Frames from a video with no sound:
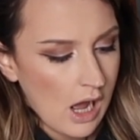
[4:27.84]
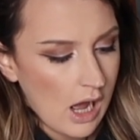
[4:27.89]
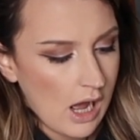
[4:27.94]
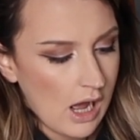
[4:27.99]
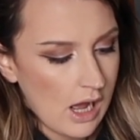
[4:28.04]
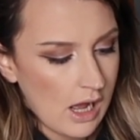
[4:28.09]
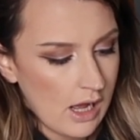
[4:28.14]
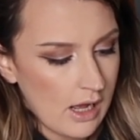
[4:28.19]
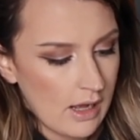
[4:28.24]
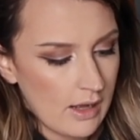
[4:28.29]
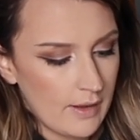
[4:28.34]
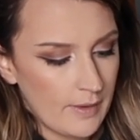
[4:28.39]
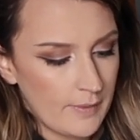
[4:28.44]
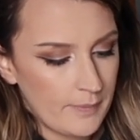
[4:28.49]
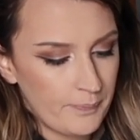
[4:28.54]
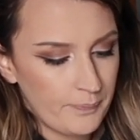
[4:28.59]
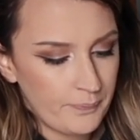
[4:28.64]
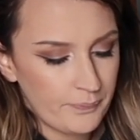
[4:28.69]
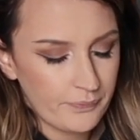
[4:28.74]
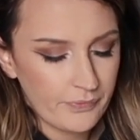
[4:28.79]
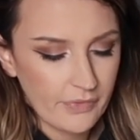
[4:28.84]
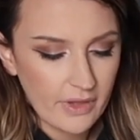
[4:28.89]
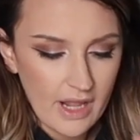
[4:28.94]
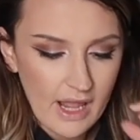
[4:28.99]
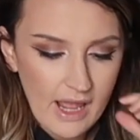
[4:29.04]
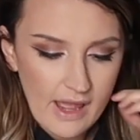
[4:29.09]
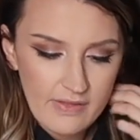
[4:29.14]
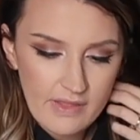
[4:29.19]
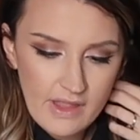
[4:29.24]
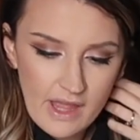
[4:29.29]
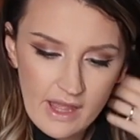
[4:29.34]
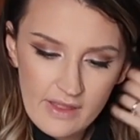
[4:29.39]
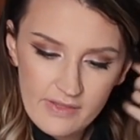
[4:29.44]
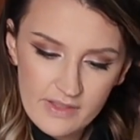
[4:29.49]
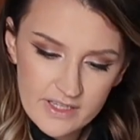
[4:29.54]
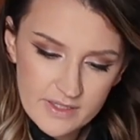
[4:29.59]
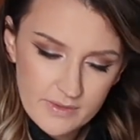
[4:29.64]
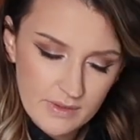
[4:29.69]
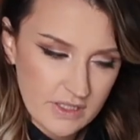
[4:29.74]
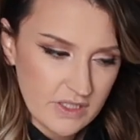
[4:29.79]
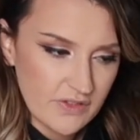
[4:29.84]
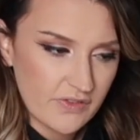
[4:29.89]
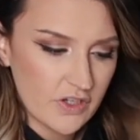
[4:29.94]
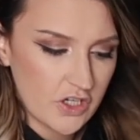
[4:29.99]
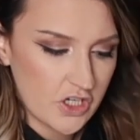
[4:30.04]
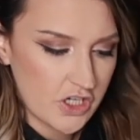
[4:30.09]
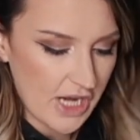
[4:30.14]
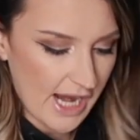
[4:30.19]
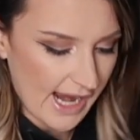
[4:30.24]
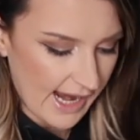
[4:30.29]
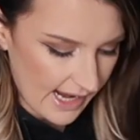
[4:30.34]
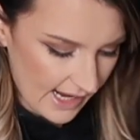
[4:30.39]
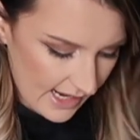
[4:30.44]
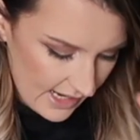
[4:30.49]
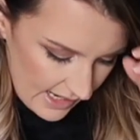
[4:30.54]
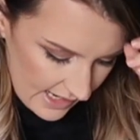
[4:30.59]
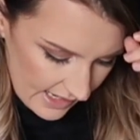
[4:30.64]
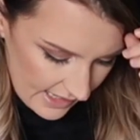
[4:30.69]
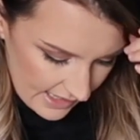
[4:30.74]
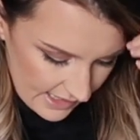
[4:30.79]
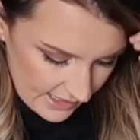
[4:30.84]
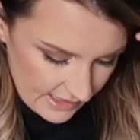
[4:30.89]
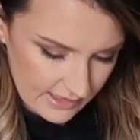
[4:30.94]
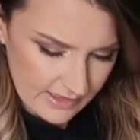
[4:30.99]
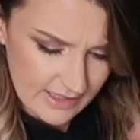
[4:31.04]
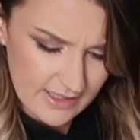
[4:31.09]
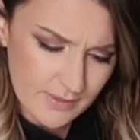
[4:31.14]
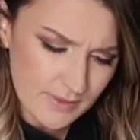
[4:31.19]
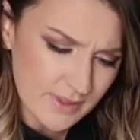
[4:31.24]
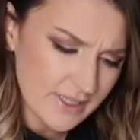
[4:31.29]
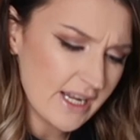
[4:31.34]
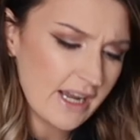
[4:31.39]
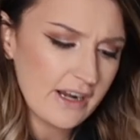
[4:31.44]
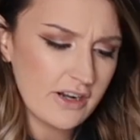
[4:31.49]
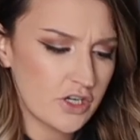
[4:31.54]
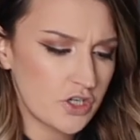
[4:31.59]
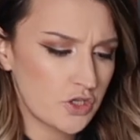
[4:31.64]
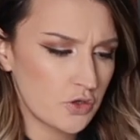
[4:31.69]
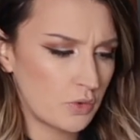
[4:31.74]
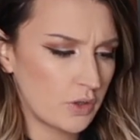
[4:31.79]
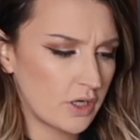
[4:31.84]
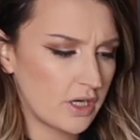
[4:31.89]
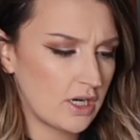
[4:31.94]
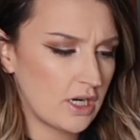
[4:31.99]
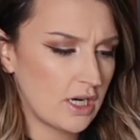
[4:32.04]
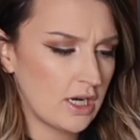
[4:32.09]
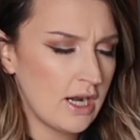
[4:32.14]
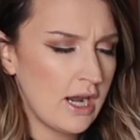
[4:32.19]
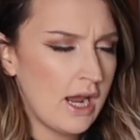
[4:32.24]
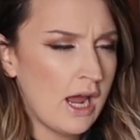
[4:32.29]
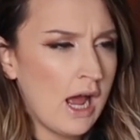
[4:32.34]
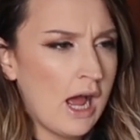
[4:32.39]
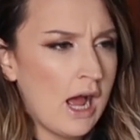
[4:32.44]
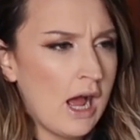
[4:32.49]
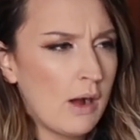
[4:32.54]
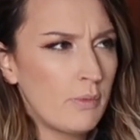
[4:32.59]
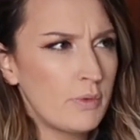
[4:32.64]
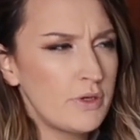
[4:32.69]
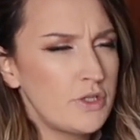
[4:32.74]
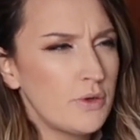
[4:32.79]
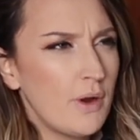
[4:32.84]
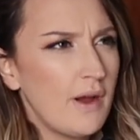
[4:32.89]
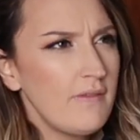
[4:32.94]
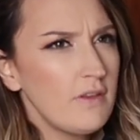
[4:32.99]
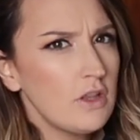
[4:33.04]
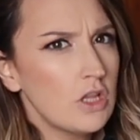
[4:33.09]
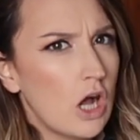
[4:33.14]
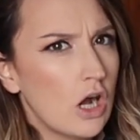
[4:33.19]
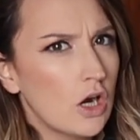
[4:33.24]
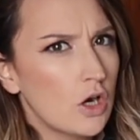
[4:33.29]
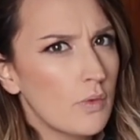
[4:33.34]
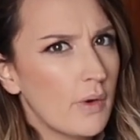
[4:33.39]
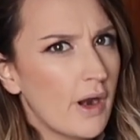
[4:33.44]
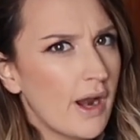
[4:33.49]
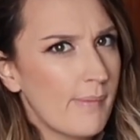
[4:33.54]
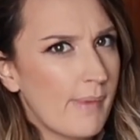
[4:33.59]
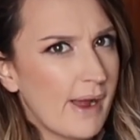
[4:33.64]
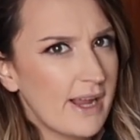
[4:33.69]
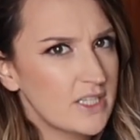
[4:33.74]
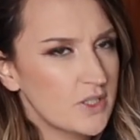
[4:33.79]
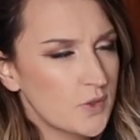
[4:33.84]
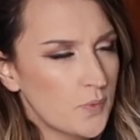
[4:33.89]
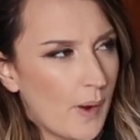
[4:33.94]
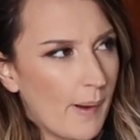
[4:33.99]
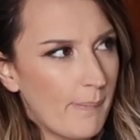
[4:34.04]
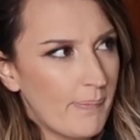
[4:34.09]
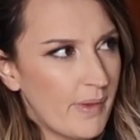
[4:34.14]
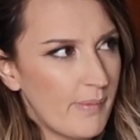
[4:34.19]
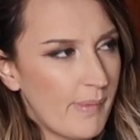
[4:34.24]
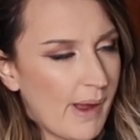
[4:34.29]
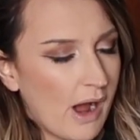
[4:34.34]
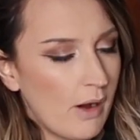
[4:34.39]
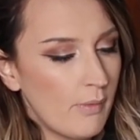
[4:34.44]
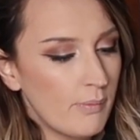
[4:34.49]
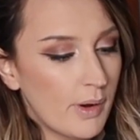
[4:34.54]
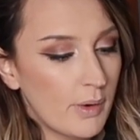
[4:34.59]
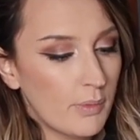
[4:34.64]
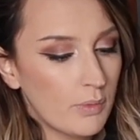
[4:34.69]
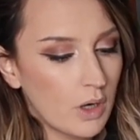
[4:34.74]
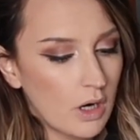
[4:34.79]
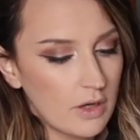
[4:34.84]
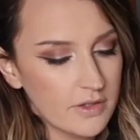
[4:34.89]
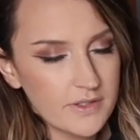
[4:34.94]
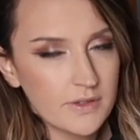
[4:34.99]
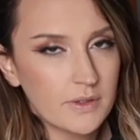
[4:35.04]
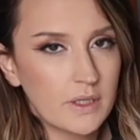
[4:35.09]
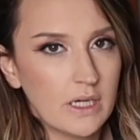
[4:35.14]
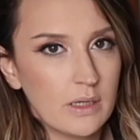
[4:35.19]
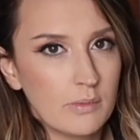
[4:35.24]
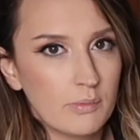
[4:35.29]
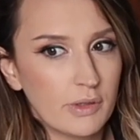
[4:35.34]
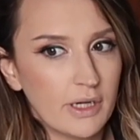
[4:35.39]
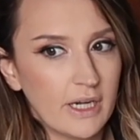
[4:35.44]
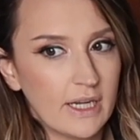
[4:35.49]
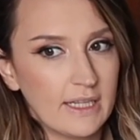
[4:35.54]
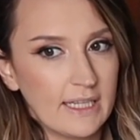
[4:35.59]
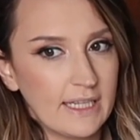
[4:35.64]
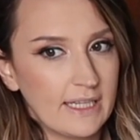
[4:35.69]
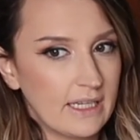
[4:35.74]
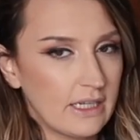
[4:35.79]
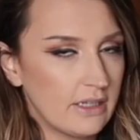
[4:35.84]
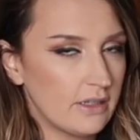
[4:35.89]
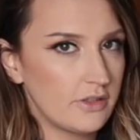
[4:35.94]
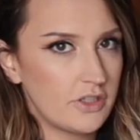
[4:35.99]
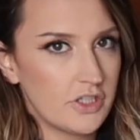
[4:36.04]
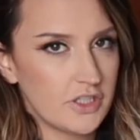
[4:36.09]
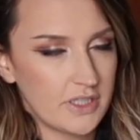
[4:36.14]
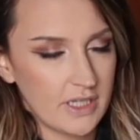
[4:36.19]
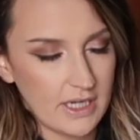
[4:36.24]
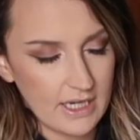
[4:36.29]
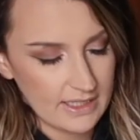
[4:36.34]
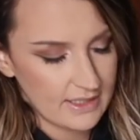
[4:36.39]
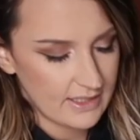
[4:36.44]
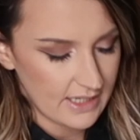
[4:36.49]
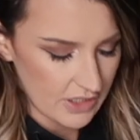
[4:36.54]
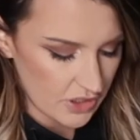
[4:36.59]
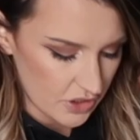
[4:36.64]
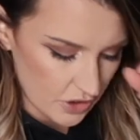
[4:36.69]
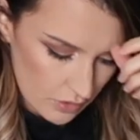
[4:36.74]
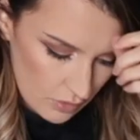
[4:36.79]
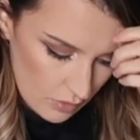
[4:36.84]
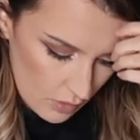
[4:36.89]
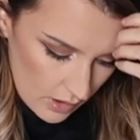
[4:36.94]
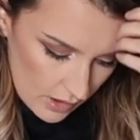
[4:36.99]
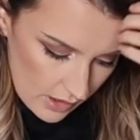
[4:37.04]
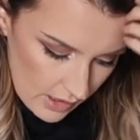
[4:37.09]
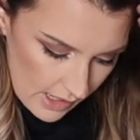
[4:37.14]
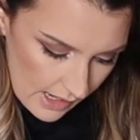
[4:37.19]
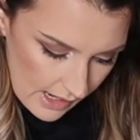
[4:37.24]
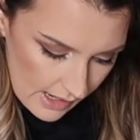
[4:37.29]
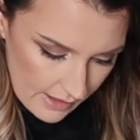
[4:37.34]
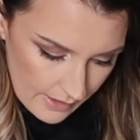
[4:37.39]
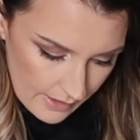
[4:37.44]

And then this one's for Shay, and this one's kind of shorter. We do have a longer one. I might swap them out, but we're also gonna bring like just an extension cord